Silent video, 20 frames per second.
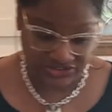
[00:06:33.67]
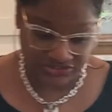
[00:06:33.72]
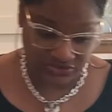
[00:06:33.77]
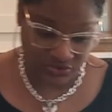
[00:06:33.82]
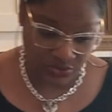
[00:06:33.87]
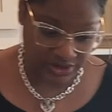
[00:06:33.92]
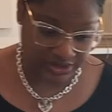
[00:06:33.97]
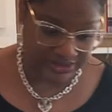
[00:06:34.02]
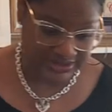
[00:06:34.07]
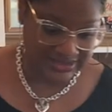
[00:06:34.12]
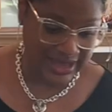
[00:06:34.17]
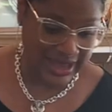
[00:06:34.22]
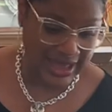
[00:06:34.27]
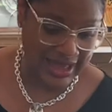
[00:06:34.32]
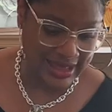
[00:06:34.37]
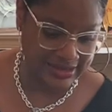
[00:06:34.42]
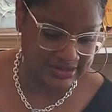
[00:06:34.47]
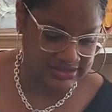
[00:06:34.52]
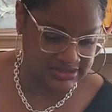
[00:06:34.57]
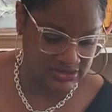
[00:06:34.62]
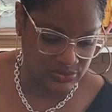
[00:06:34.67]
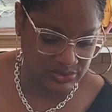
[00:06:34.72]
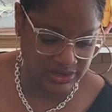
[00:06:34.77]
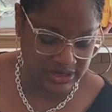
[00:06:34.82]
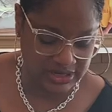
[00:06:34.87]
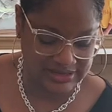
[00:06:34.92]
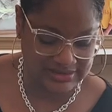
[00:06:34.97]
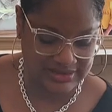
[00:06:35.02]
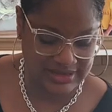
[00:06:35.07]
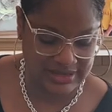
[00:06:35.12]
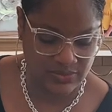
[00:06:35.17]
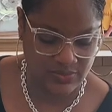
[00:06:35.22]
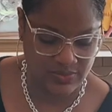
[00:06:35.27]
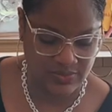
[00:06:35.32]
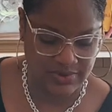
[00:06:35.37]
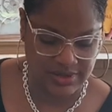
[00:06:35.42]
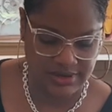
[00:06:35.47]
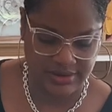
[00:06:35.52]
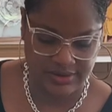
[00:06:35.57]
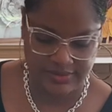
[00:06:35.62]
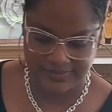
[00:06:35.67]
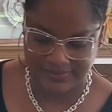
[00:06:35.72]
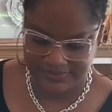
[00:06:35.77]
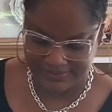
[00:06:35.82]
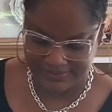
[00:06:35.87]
This oil is hot, so we're gonna take one,